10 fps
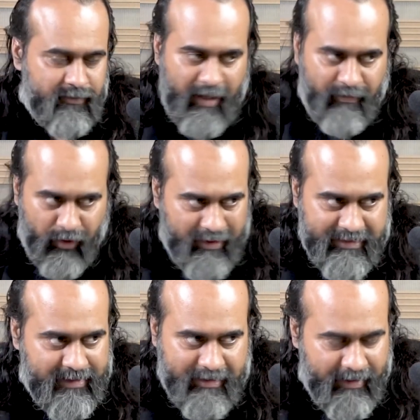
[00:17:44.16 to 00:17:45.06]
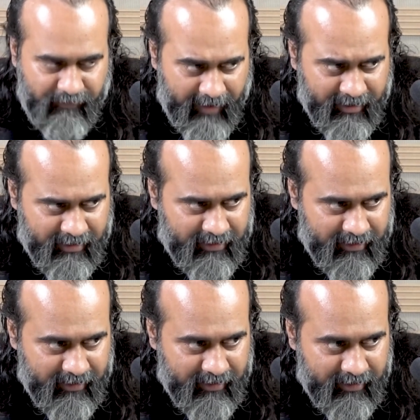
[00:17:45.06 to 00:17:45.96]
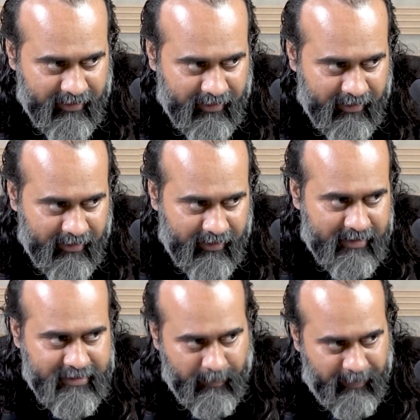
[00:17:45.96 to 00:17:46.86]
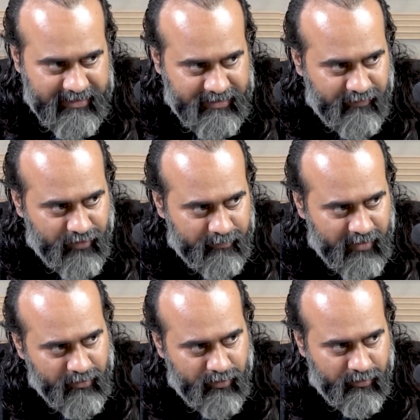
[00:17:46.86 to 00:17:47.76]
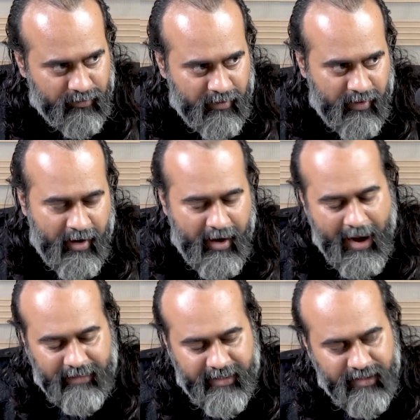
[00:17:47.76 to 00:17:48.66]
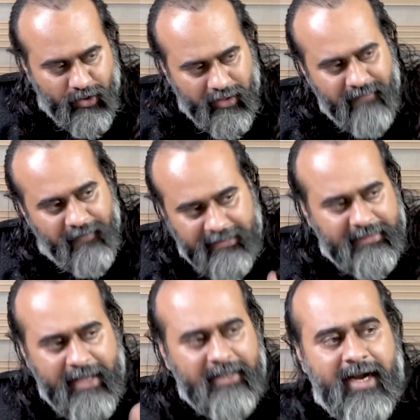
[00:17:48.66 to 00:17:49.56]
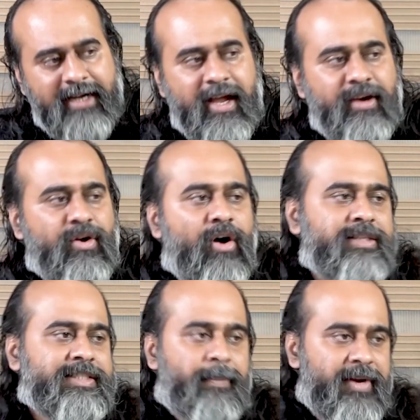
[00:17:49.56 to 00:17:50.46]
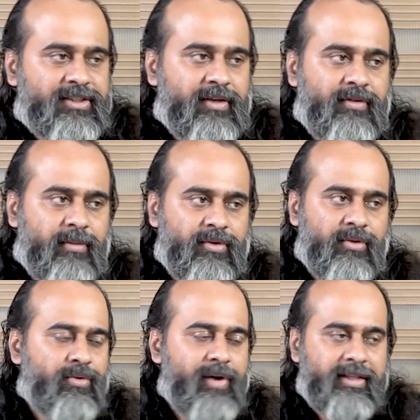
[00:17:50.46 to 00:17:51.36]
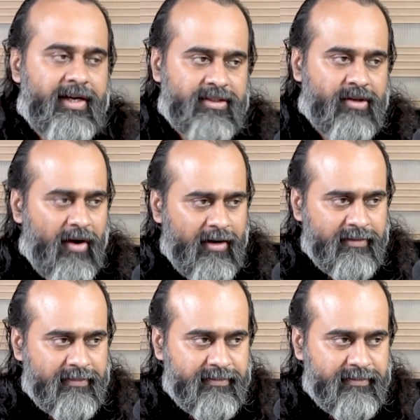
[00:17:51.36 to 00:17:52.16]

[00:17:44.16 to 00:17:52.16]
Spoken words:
then what is the effect? Separation from the Guru. And there is only one thing that can cause separation from the Guru, and that is called?